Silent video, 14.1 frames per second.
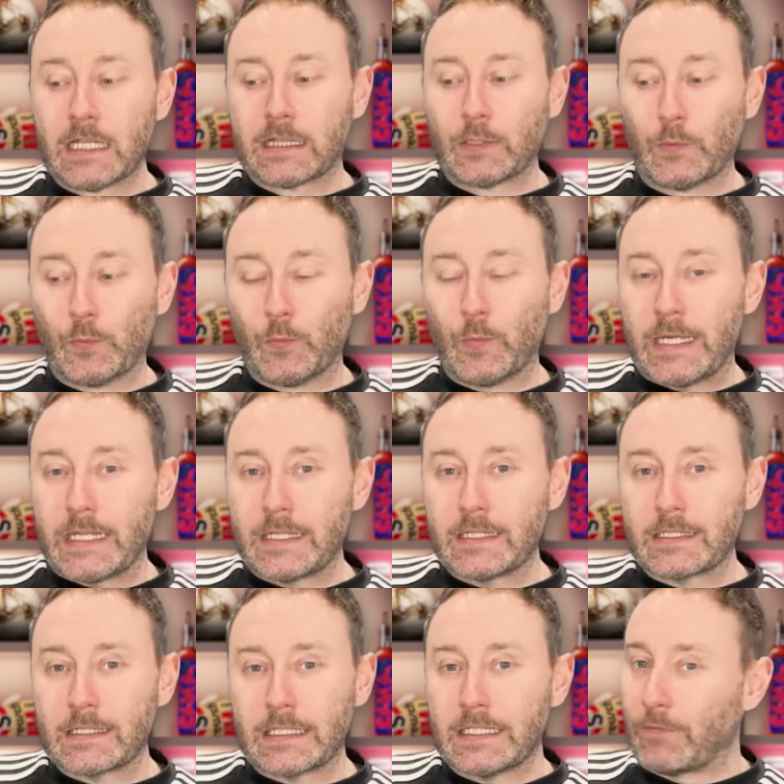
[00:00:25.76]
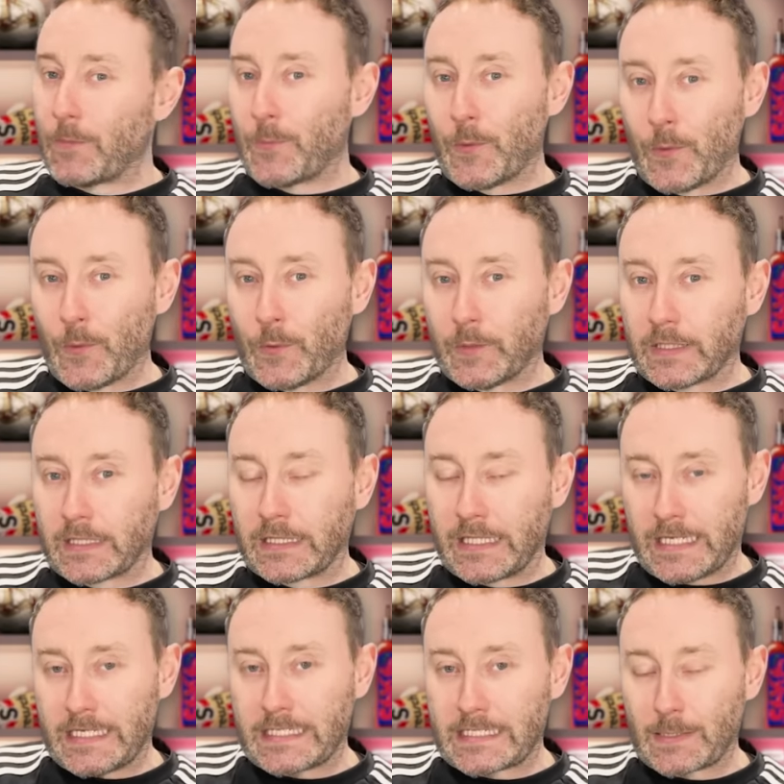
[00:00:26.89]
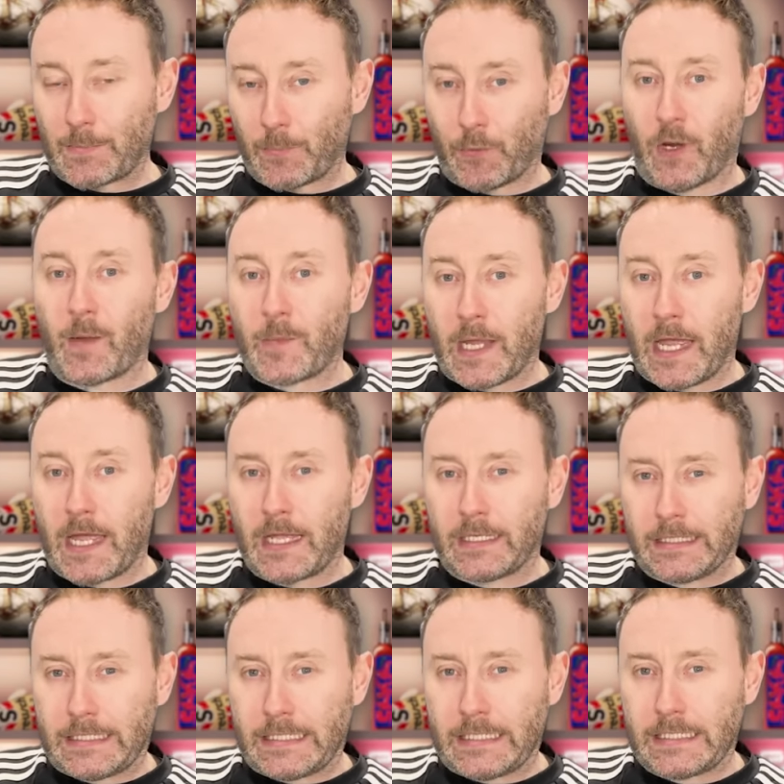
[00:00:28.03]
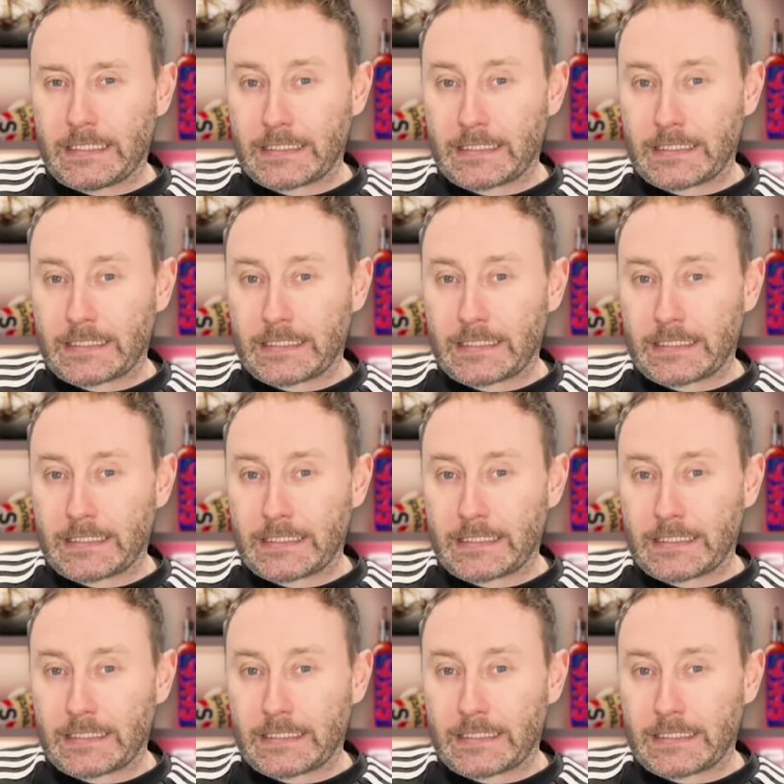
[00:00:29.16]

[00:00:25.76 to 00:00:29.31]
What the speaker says: that wins Liverpool this Premier League